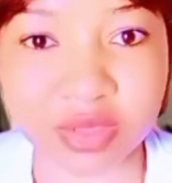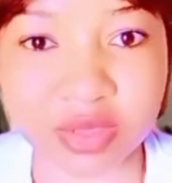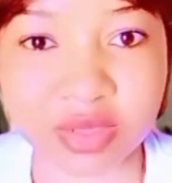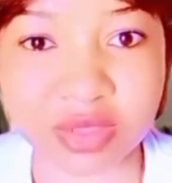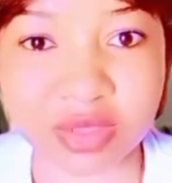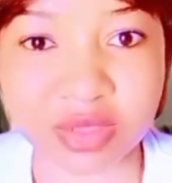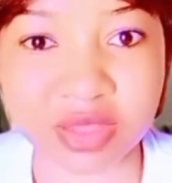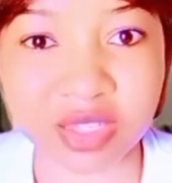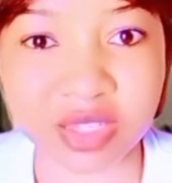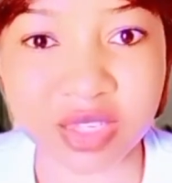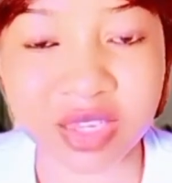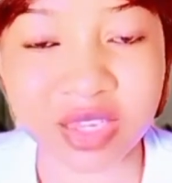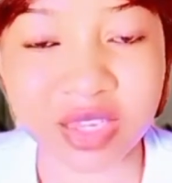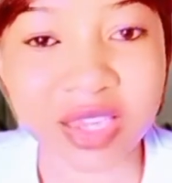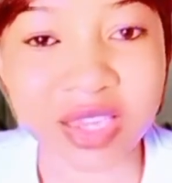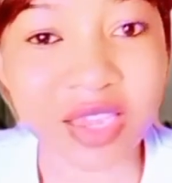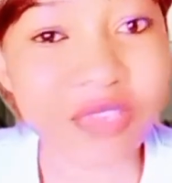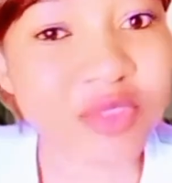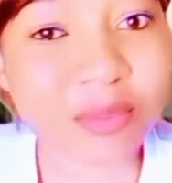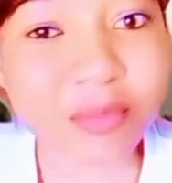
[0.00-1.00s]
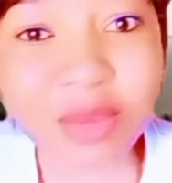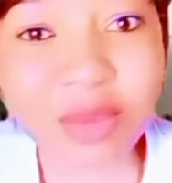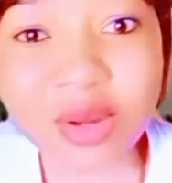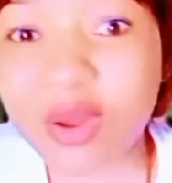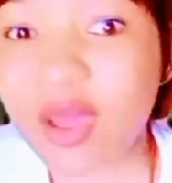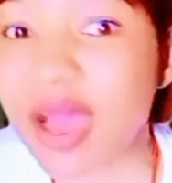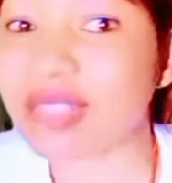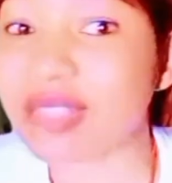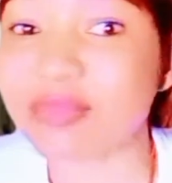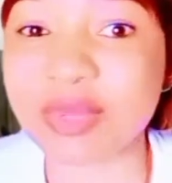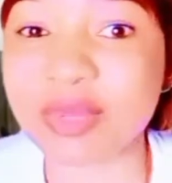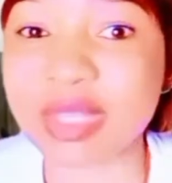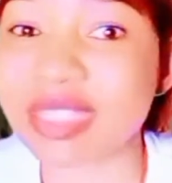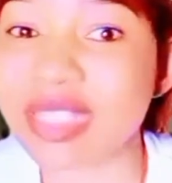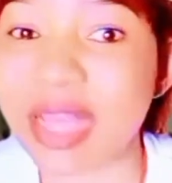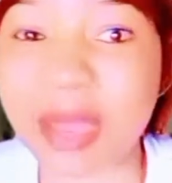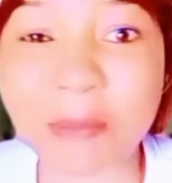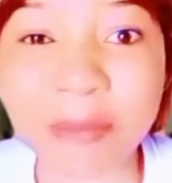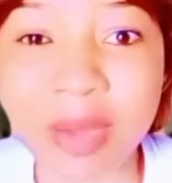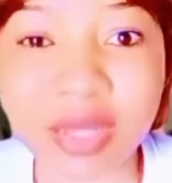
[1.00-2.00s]
in the room,
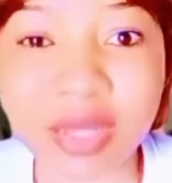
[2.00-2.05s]
you're not